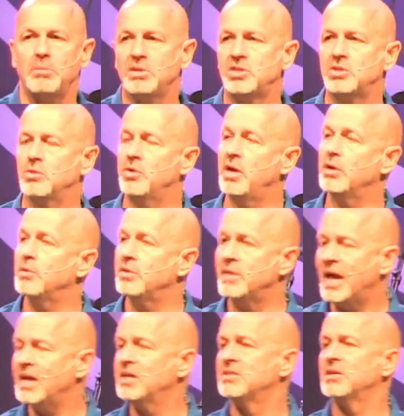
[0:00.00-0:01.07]
make me so angry.
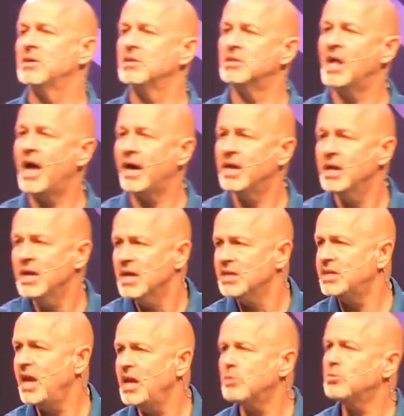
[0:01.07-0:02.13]
That is a lie.
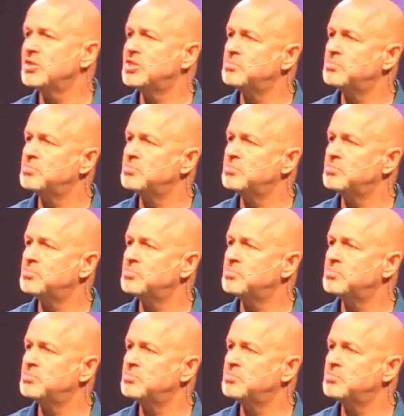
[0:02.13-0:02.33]
Take